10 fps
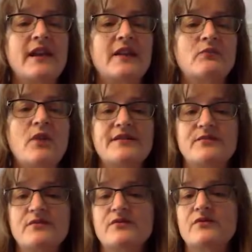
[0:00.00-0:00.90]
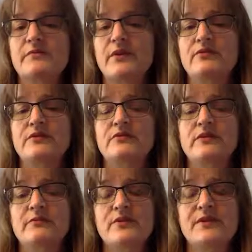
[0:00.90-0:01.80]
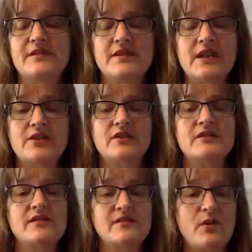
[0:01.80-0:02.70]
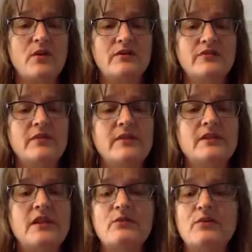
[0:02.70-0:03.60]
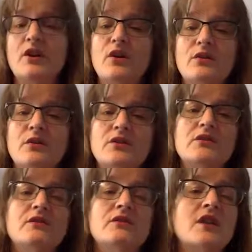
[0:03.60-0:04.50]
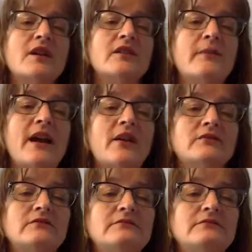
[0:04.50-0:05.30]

and Whitesource are both doing presentations as part of Commit. I would encourage you to check them out.